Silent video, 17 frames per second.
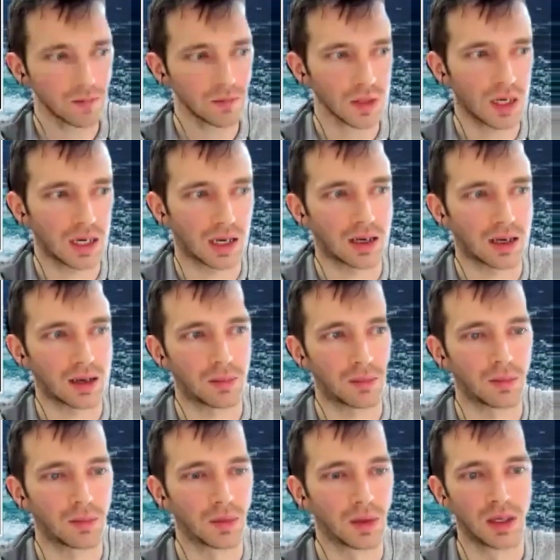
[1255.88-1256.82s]

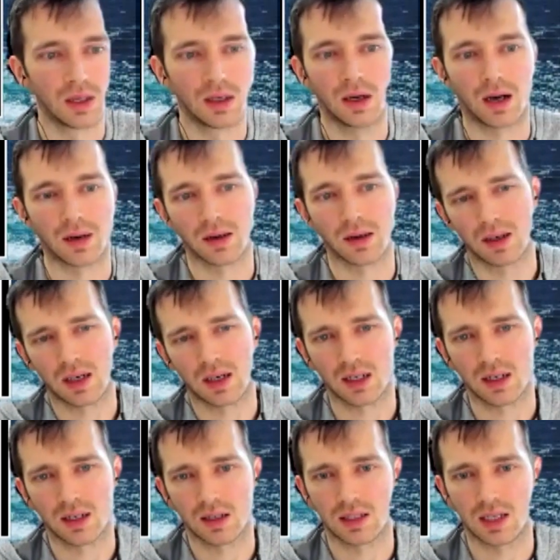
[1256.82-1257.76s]
I'm not
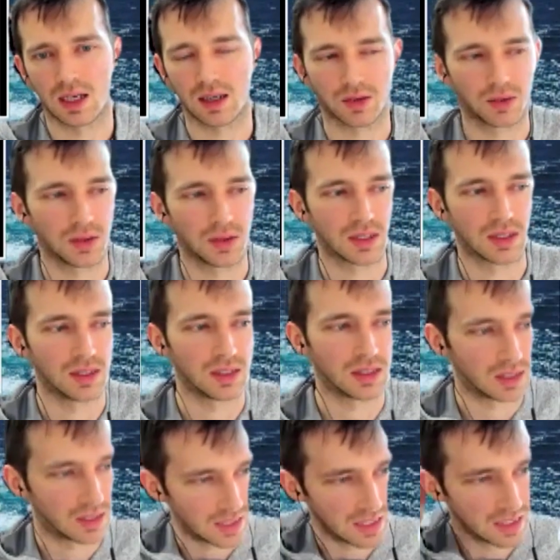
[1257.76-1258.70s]
going to talk through this in
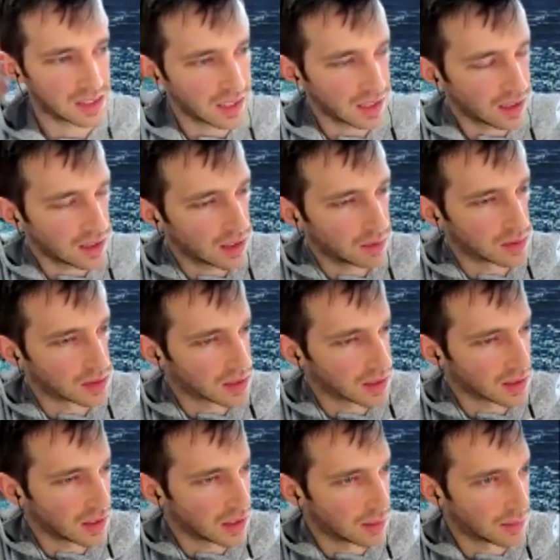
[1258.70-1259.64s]
detail. I was
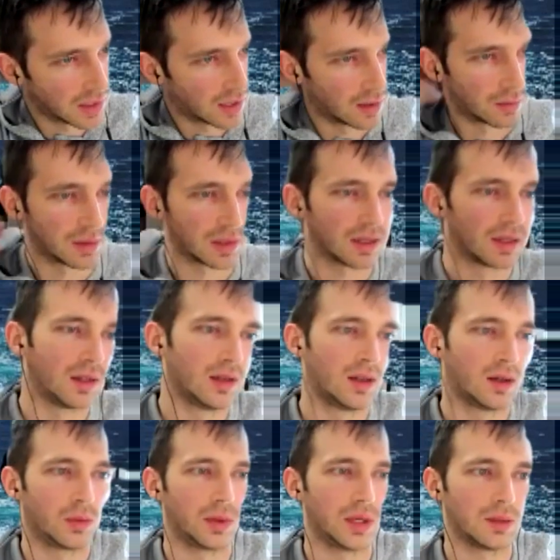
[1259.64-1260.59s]
thinking about it, but
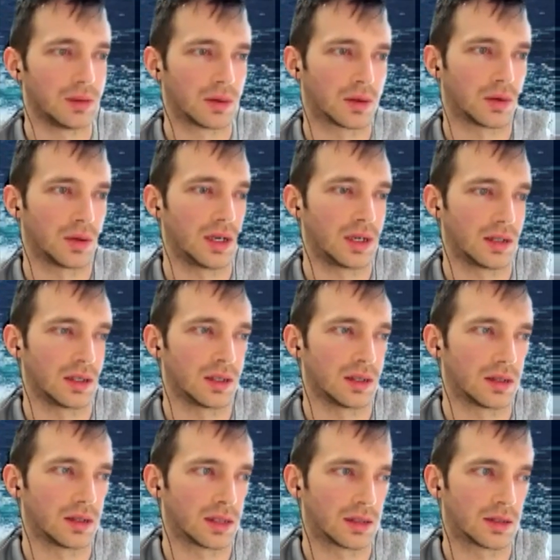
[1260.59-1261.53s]
we created
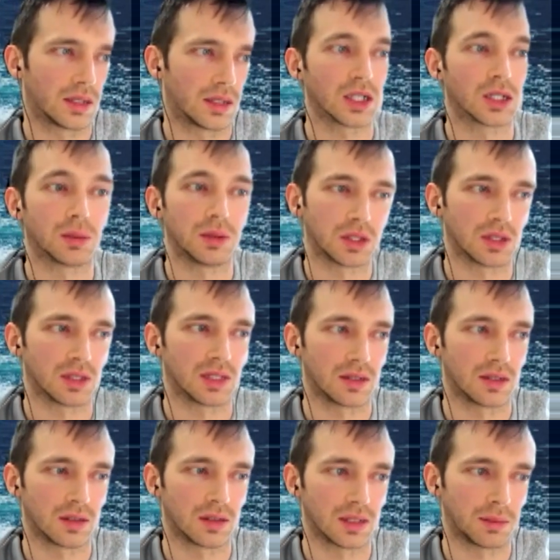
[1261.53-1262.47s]
a
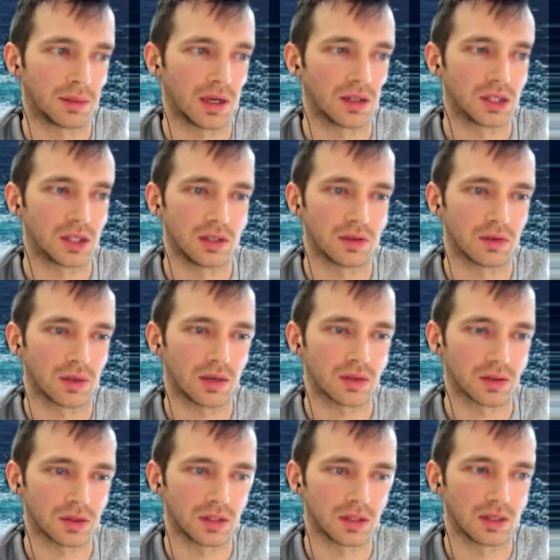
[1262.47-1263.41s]
contribution-centered typology of
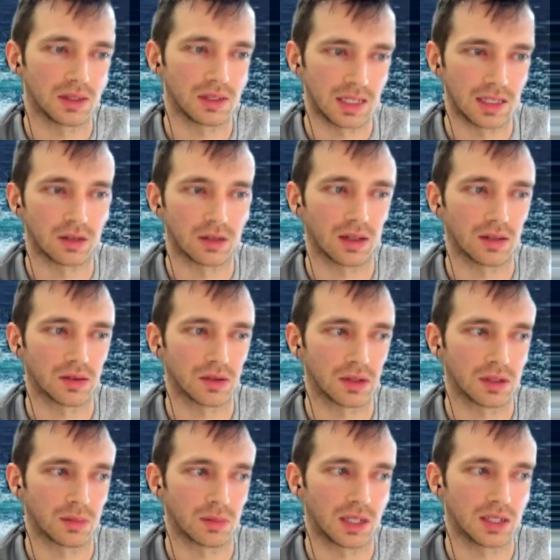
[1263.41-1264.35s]
crowdsourcing, data
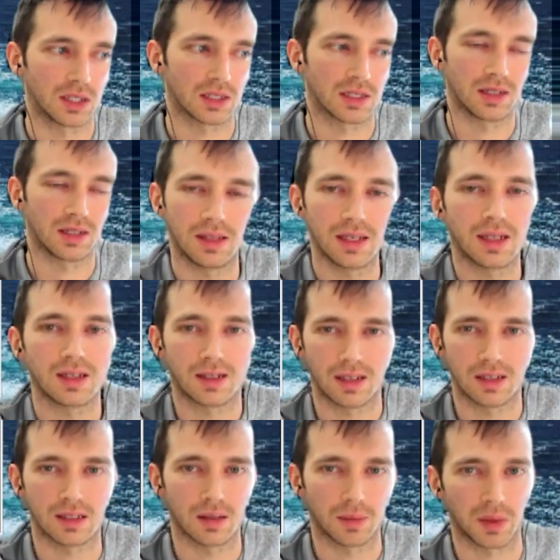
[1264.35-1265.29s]
crowdsourcing projects, and I it
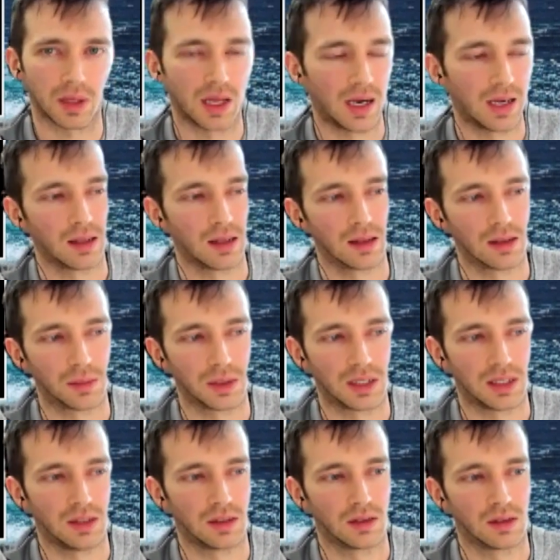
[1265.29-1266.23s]
does apply a little
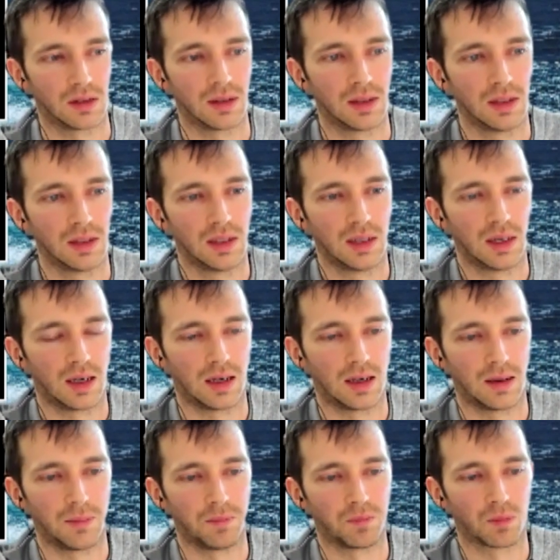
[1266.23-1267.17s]
bit here.
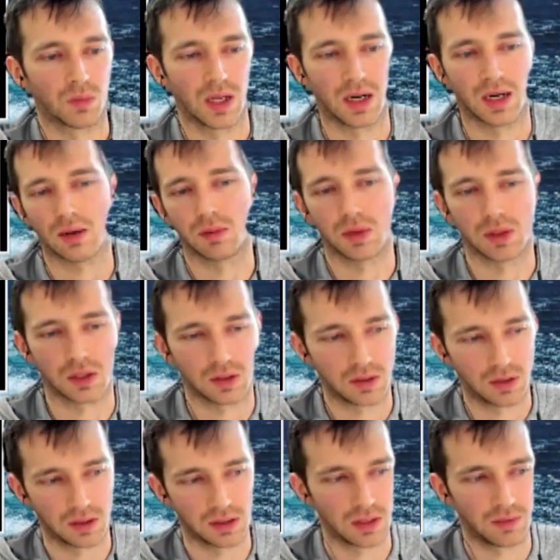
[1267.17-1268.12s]
And I can
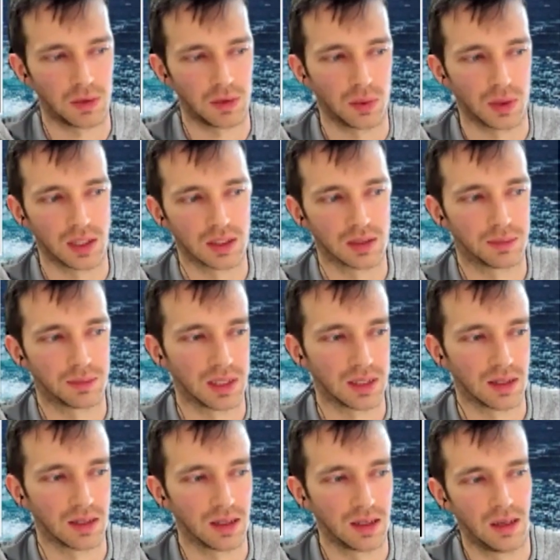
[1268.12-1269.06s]
return to this if you want,
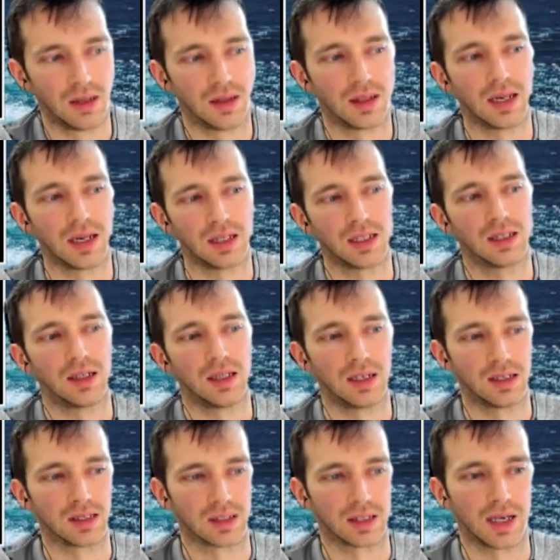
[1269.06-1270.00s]
but the idea
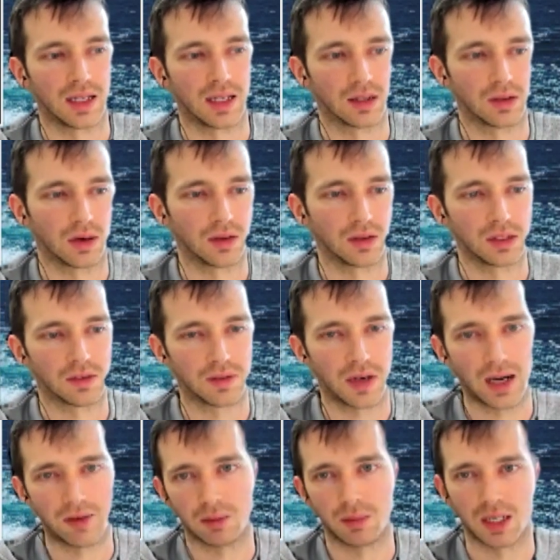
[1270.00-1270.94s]
is that there are these
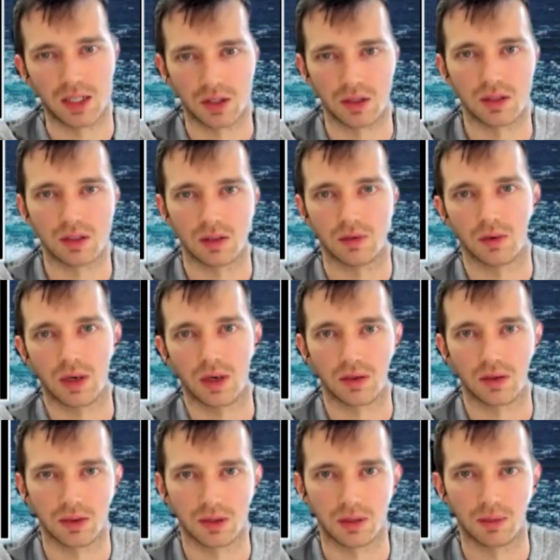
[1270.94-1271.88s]
5 dimensions of
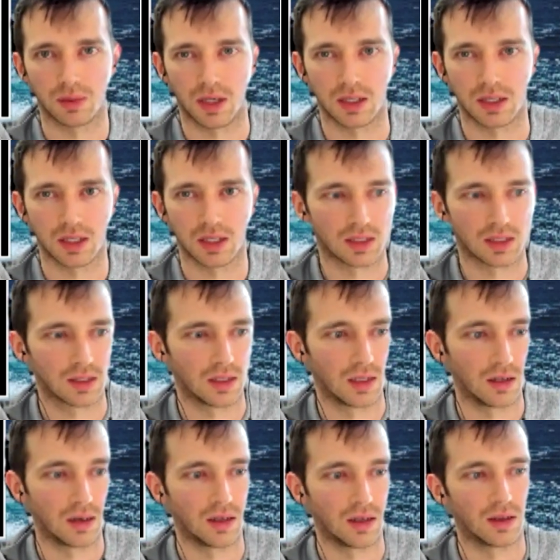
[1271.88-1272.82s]
crowdsourcing projects,
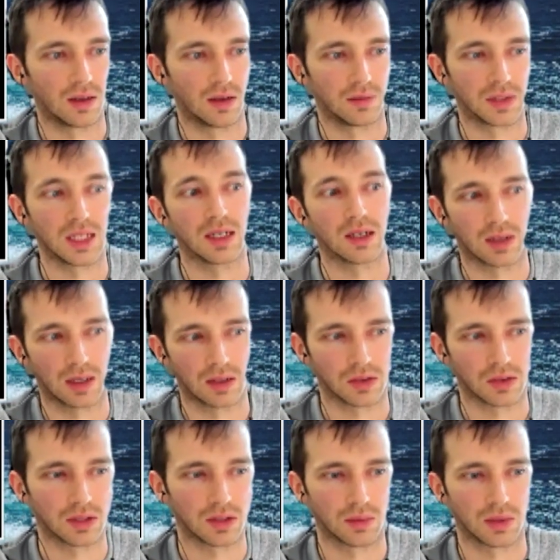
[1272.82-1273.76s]
of data
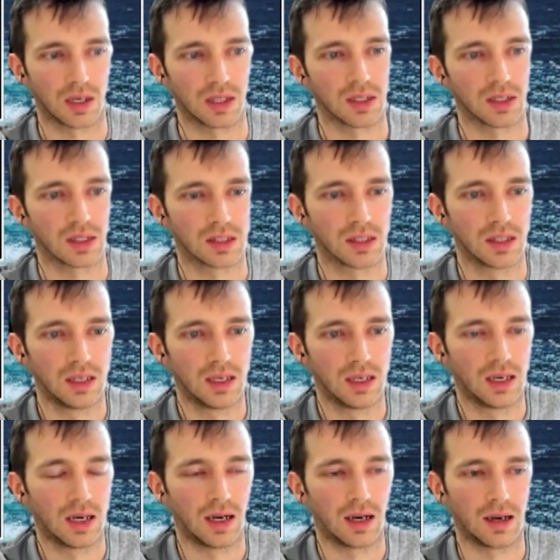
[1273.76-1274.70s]
crowdsourcing projects.
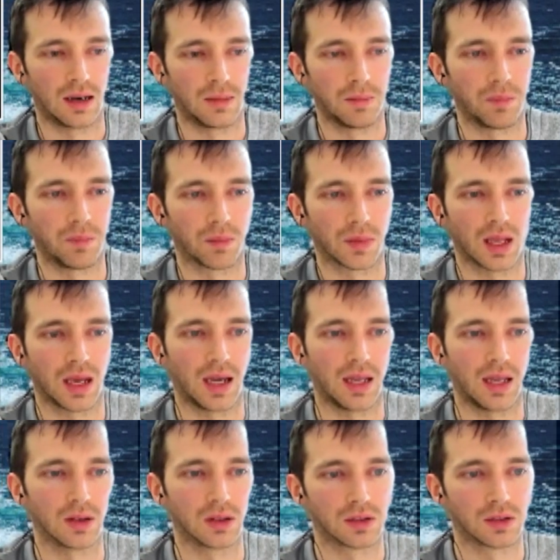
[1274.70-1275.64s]

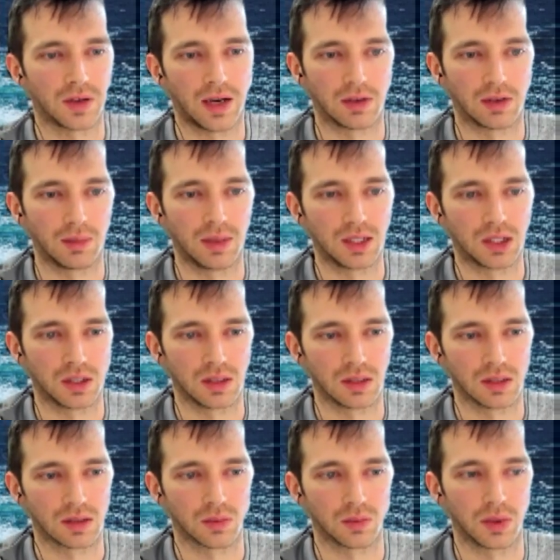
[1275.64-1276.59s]
And those 5
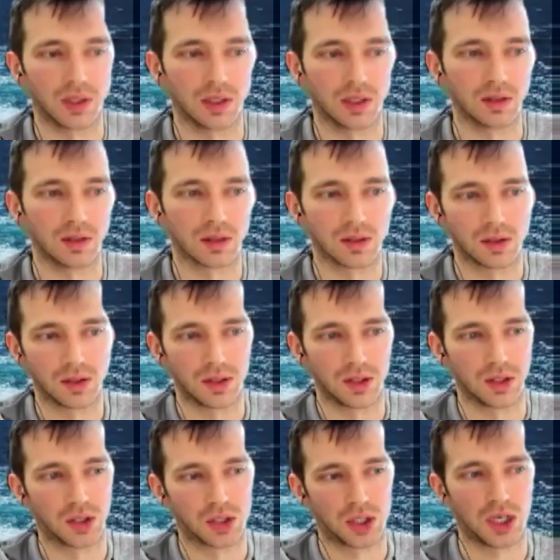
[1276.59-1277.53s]
dimensions will
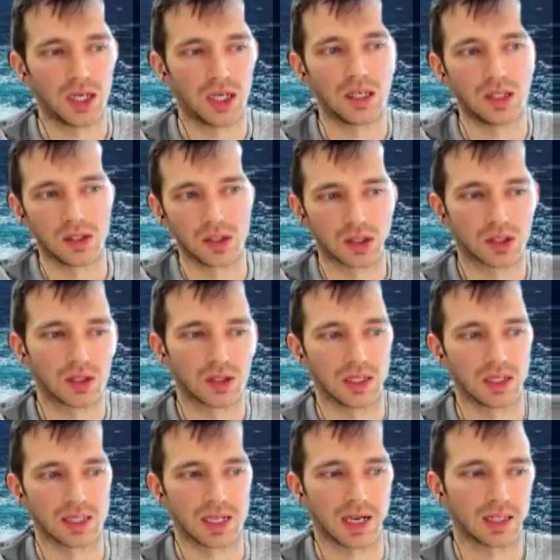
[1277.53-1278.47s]
change
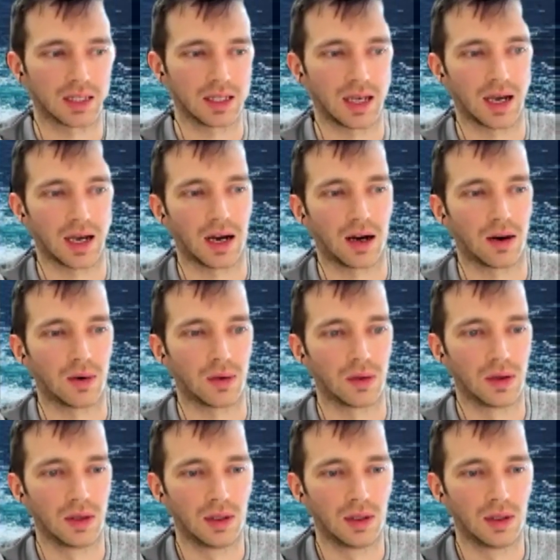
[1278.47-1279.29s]
exactly how